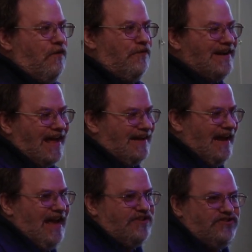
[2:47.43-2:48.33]
We're not going
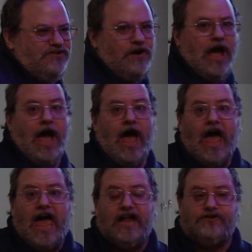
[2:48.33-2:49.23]
to ask you,
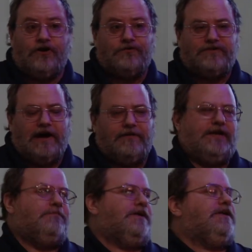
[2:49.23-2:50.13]
and don't tell
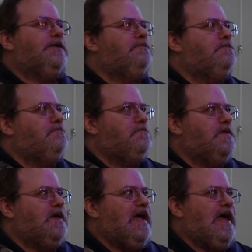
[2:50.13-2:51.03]
anybody.
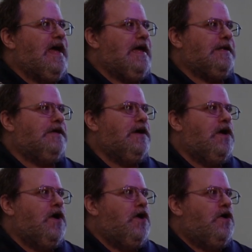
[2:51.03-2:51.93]
And
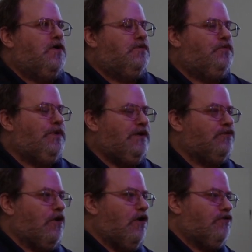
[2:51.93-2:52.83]
we
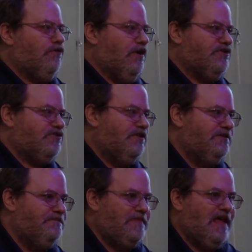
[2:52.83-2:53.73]
were all crushed.
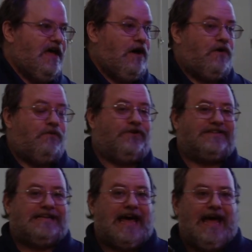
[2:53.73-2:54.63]
We're
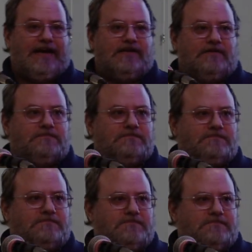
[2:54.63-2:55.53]
denied.
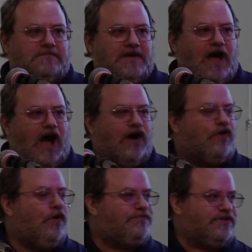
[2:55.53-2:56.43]
Our
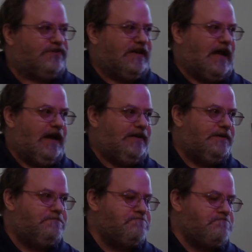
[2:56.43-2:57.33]
hopes are denied.
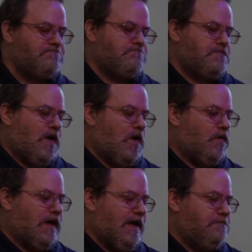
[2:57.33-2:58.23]

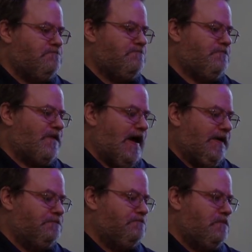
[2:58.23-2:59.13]
Okay, fine.
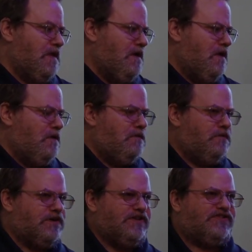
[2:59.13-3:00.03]

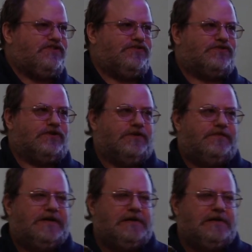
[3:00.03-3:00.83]
We're going to still serve.